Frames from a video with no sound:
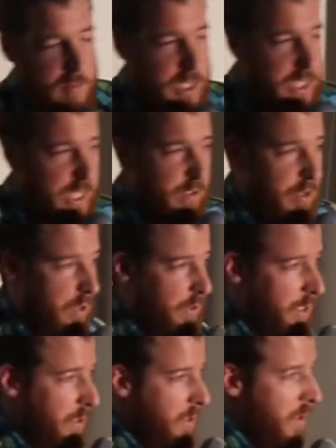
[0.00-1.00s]
my day around
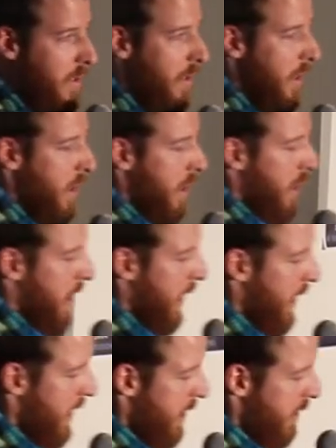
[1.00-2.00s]
this.
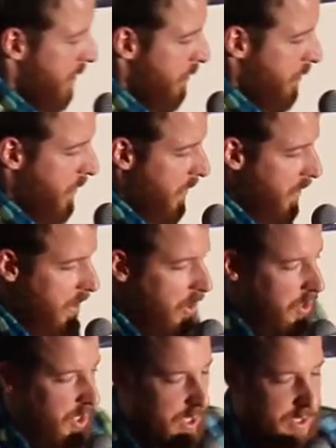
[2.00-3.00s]
Um, the
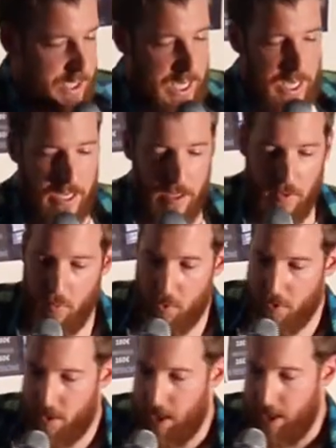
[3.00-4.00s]
usual day
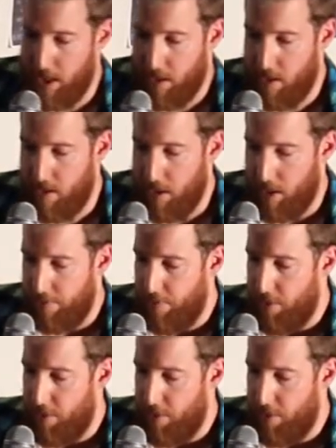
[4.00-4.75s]
was like, like the